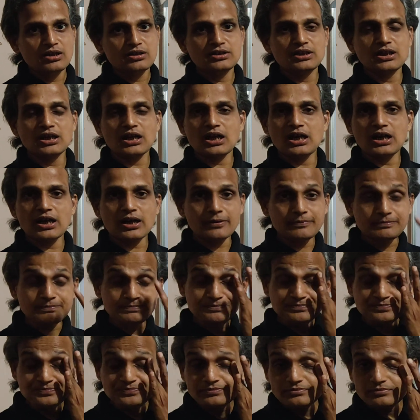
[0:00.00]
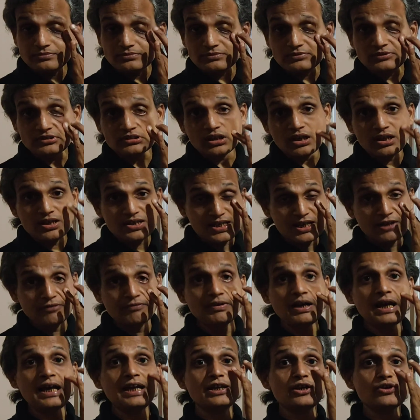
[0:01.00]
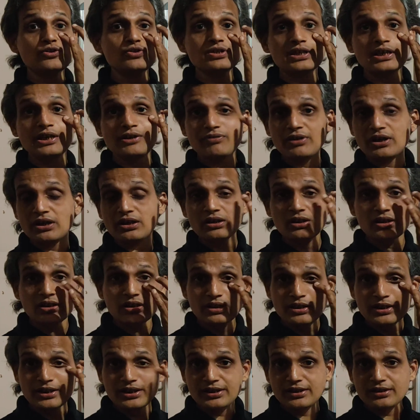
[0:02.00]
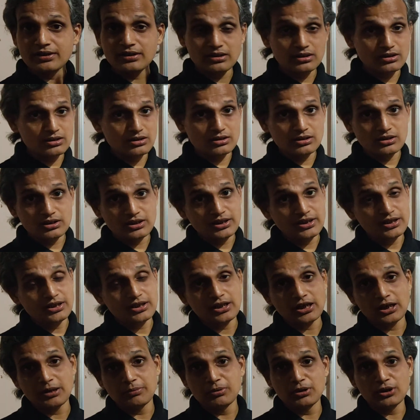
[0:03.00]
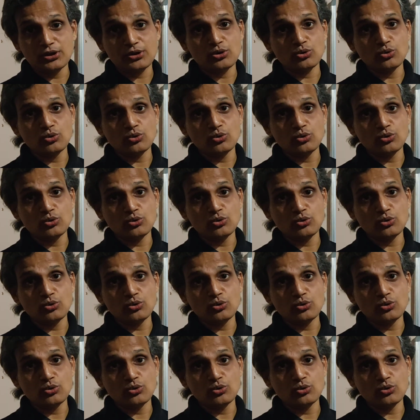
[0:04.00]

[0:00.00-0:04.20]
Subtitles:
There are some values given in table